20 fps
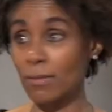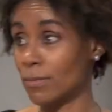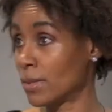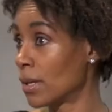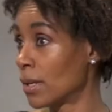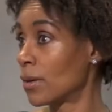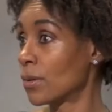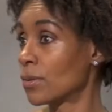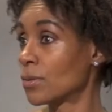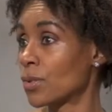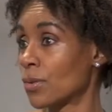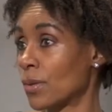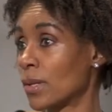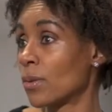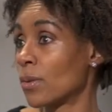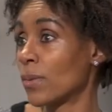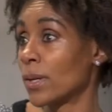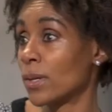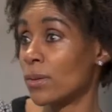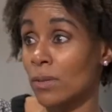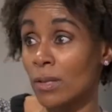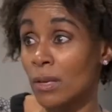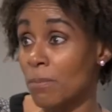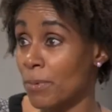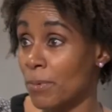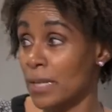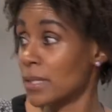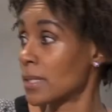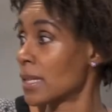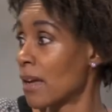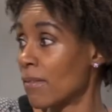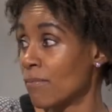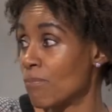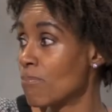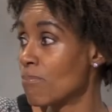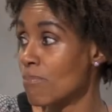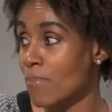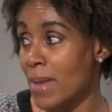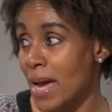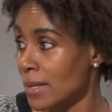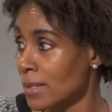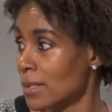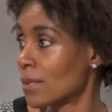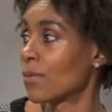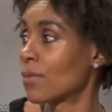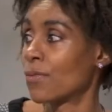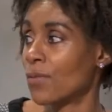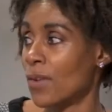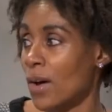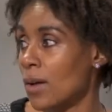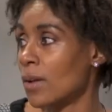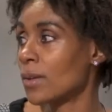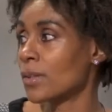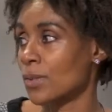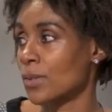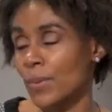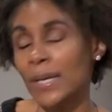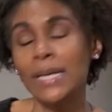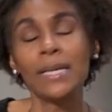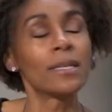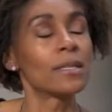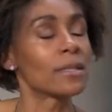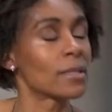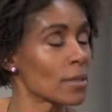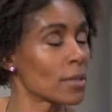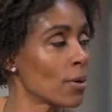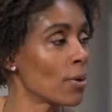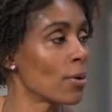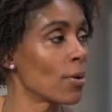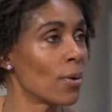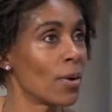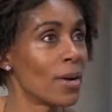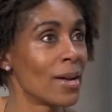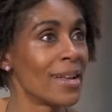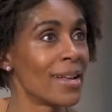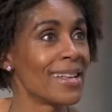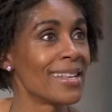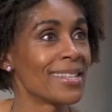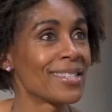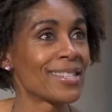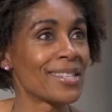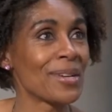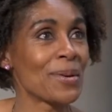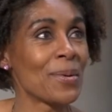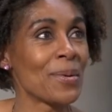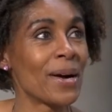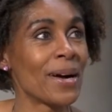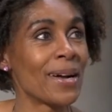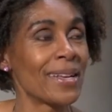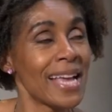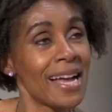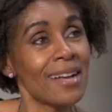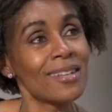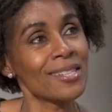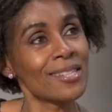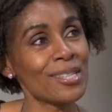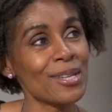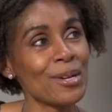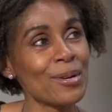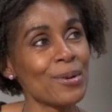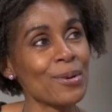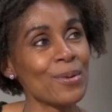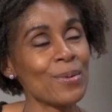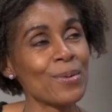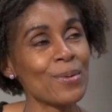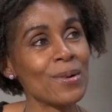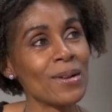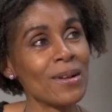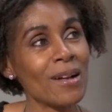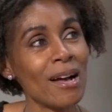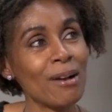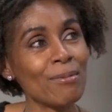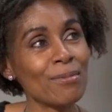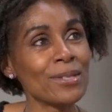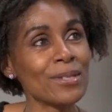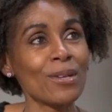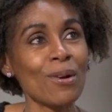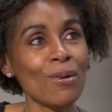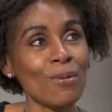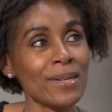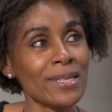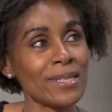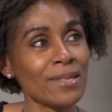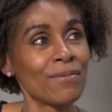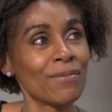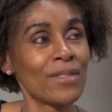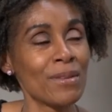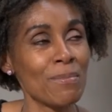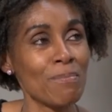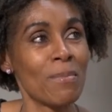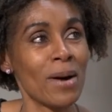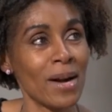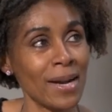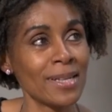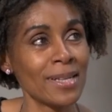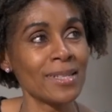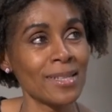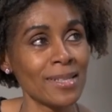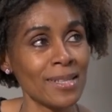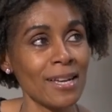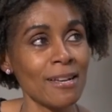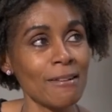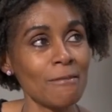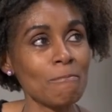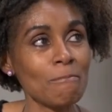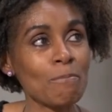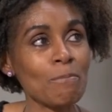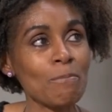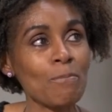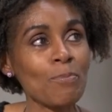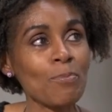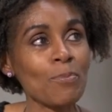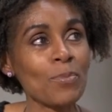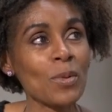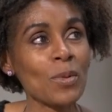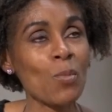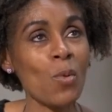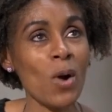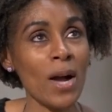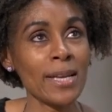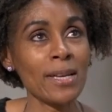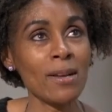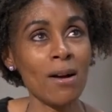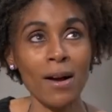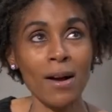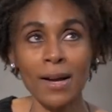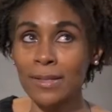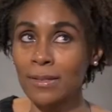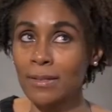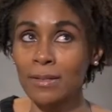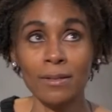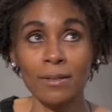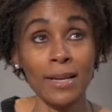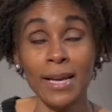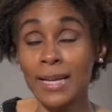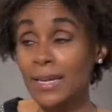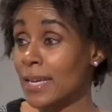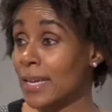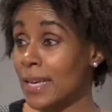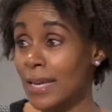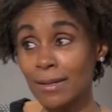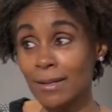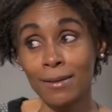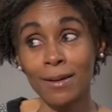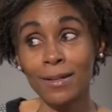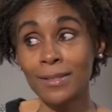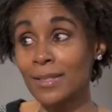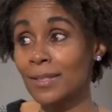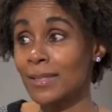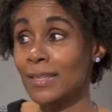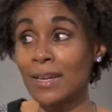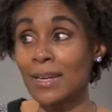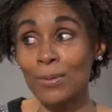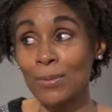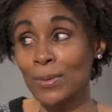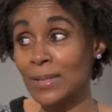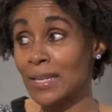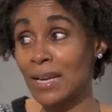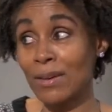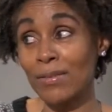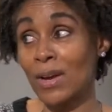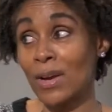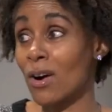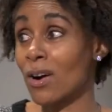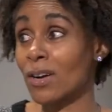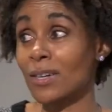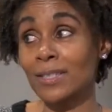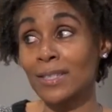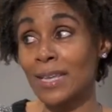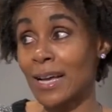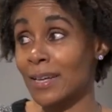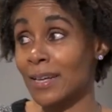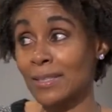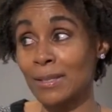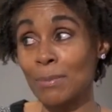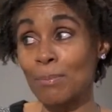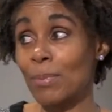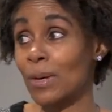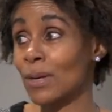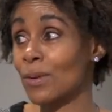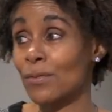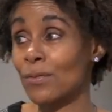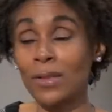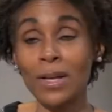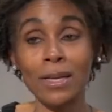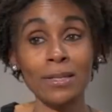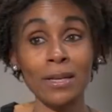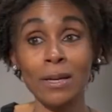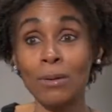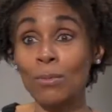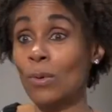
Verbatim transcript: yeah. you know, during the Winter Olympics, have massive falls, right? So, so uh, yeah. So I was always of the mindset, why not? and again, not to say I wasn't having heart attacks and butterflies. I